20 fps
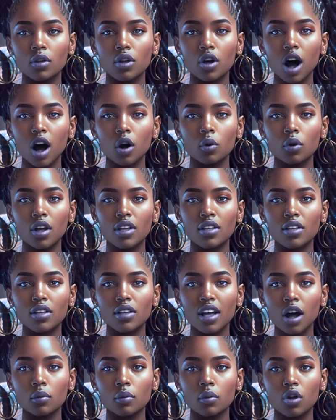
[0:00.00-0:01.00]
Now it's
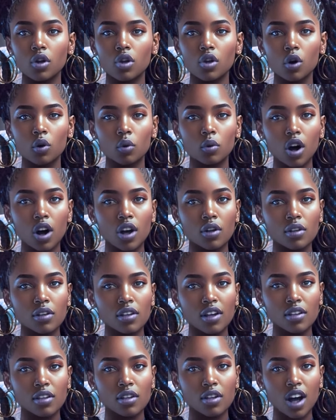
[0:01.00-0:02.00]
time to show us
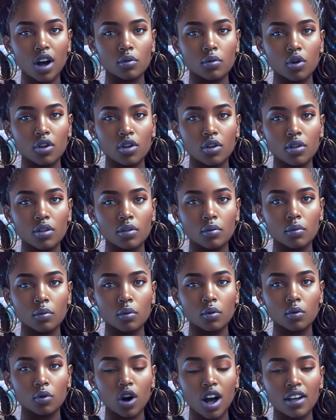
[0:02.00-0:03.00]
as lovers,
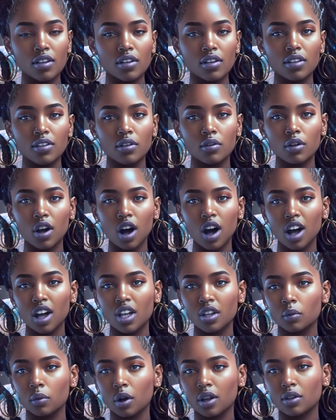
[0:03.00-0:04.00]
friends,
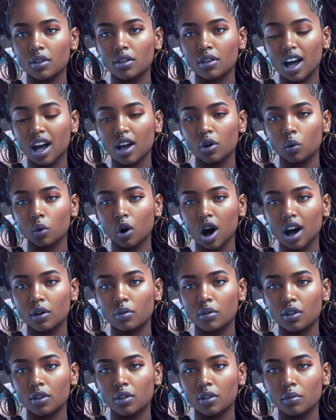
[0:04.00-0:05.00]
husbands and
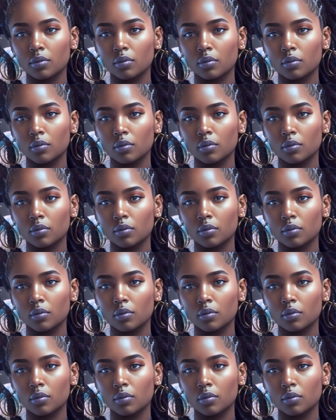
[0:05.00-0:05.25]
wives.